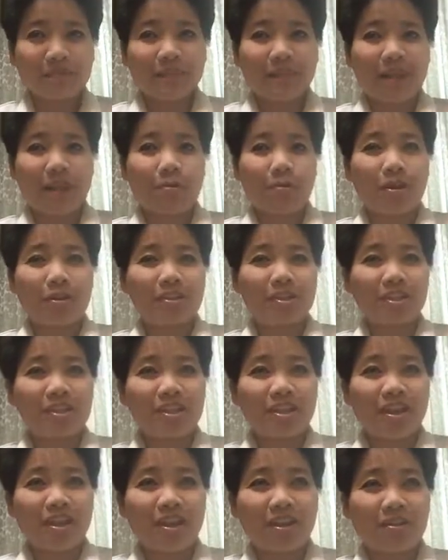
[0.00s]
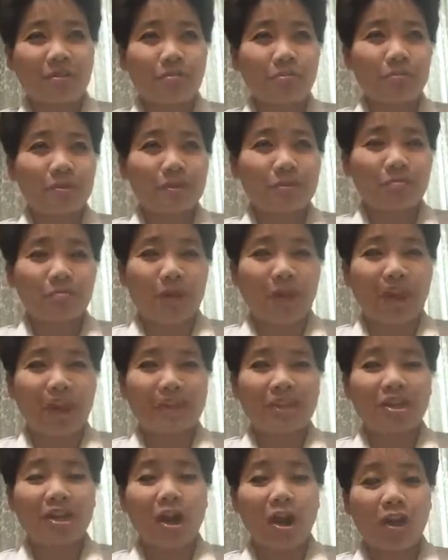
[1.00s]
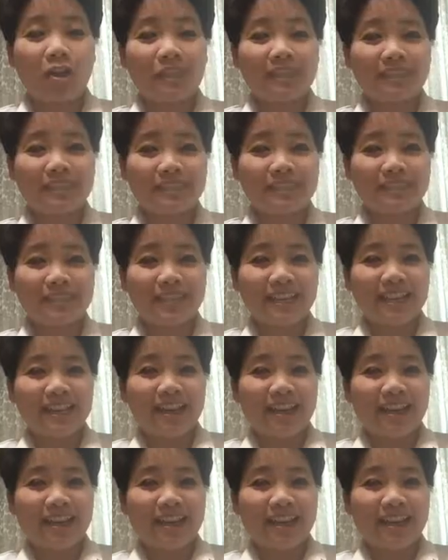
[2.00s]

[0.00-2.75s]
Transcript: that I want to share with my colleagues,